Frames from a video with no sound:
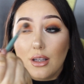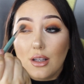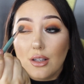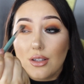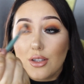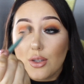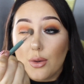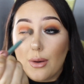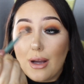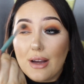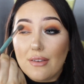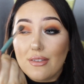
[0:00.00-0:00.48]

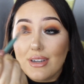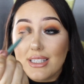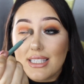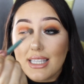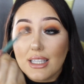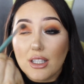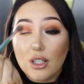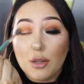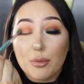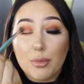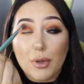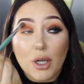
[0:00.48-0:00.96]
So every
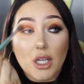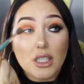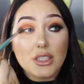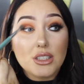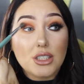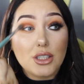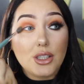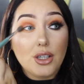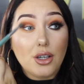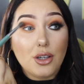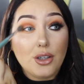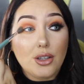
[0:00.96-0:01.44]
single brush
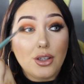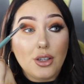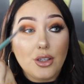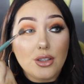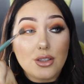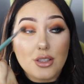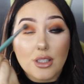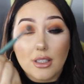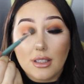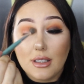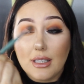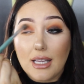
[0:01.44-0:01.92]
that you're
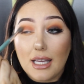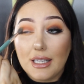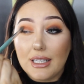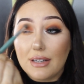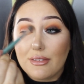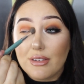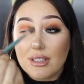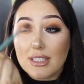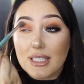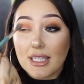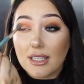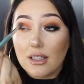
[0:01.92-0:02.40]
using and
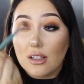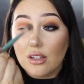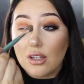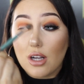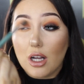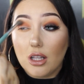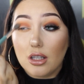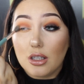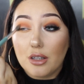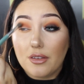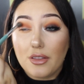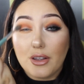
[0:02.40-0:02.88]
every single
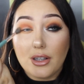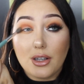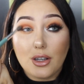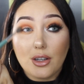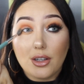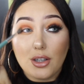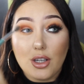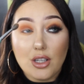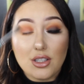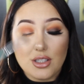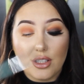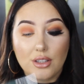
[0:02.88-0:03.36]
colour that you're
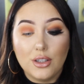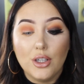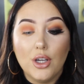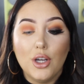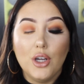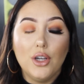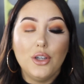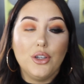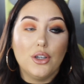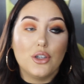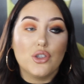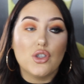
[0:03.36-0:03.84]
using,
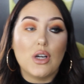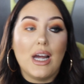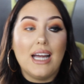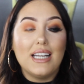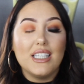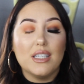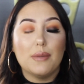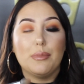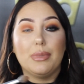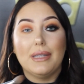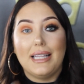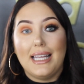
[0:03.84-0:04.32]
you're
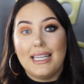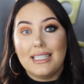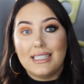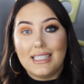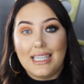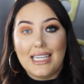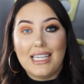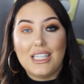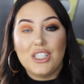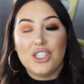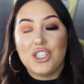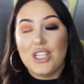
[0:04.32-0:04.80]
trying to
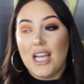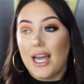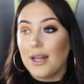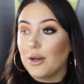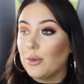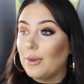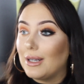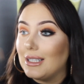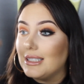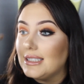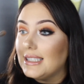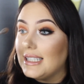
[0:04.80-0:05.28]
blend each
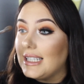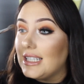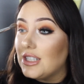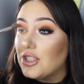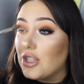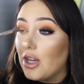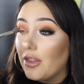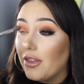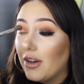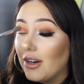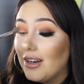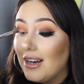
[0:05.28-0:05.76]
shadow into
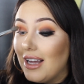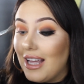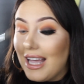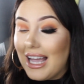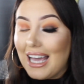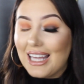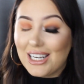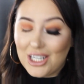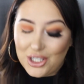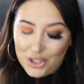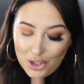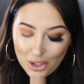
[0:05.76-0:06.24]
each other.
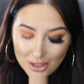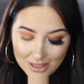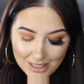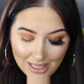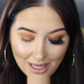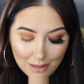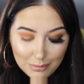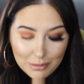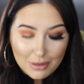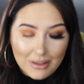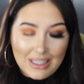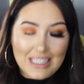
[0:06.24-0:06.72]
And it does
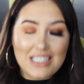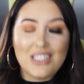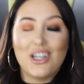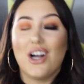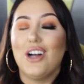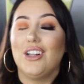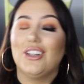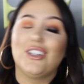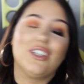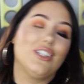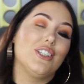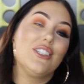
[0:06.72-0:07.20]
help that these
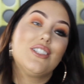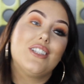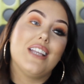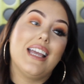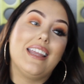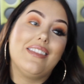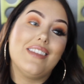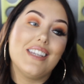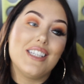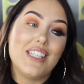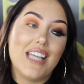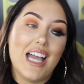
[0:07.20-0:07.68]
colours
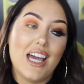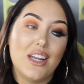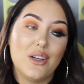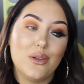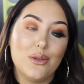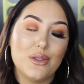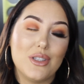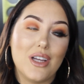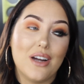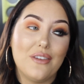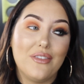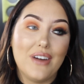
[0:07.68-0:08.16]
in the
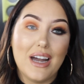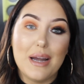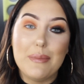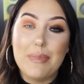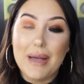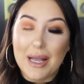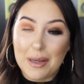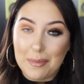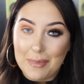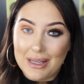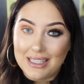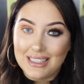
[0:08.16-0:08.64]
shadows are very
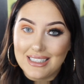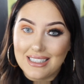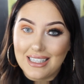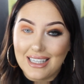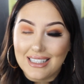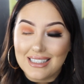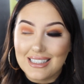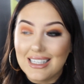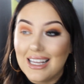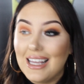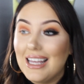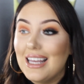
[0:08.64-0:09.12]

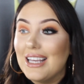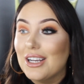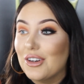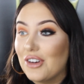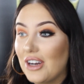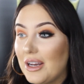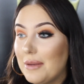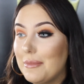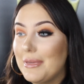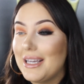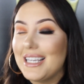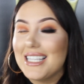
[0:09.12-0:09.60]
pigmented,
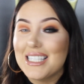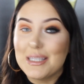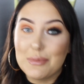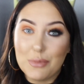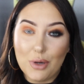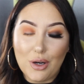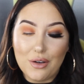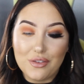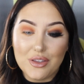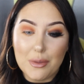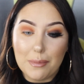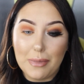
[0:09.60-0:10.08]
creamy,
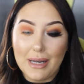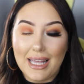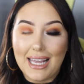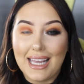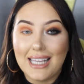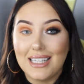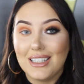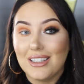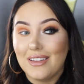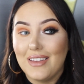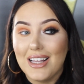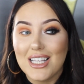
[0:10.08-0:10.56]
smooth to
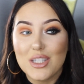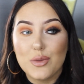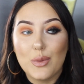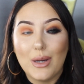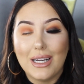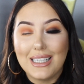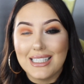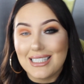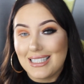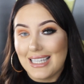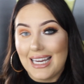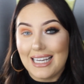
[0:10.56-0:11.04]
blend, and that's
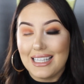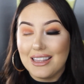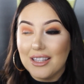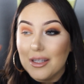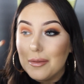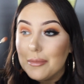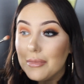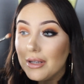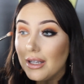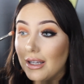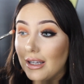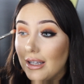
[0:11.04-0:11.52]
why I designed
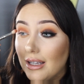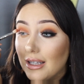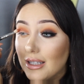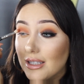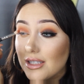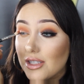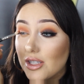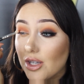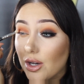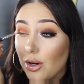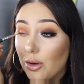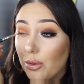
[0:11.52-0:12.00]
them.
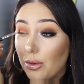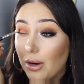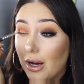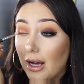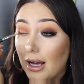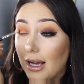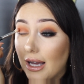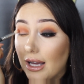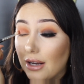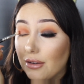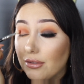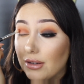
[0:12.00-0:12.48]
So
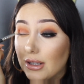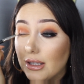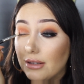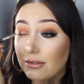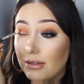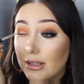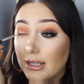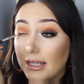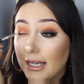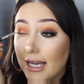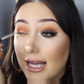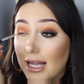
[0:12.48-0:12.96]
it
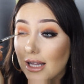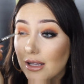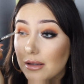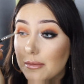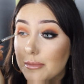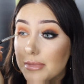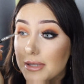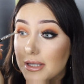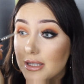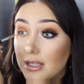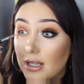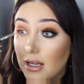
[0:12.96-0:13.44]
really
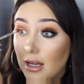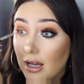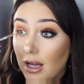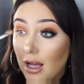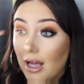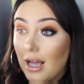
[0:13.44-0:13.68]
helps.